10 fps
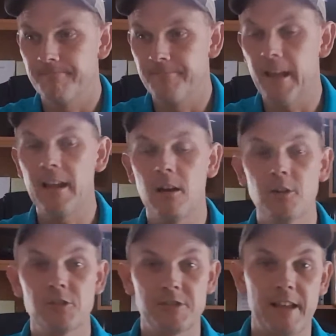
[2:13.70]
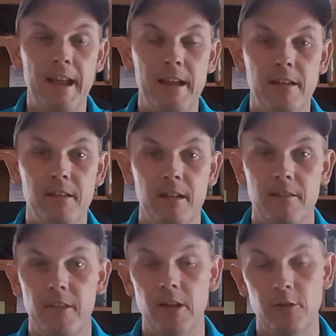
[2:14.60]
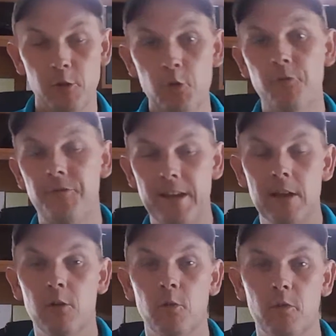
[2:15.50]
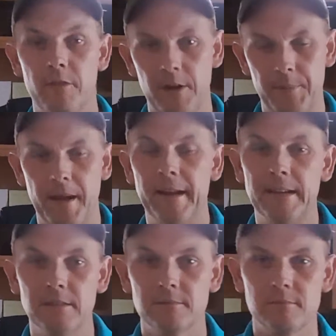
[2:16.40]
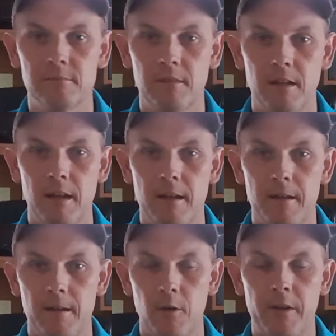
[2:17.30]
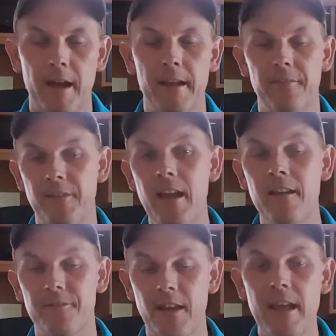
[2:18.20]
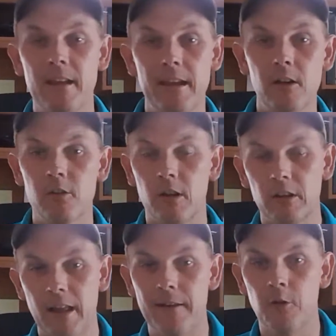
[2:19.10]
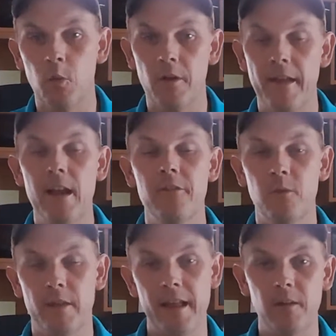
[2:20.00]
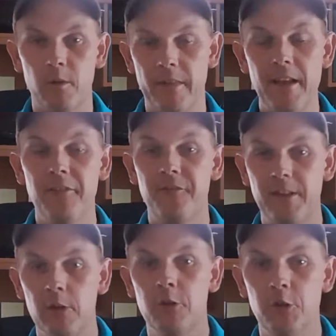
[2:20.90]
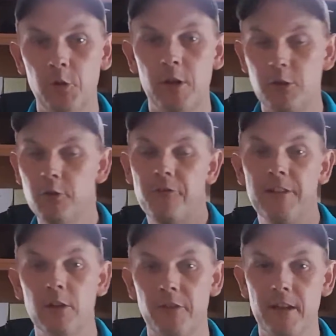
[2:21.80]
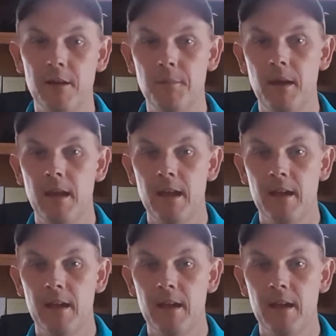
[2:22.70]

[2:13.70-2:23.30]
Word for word: they understand that you feel their pain? Okay, if they if they get on a level where they where they where they feel you and you feel them,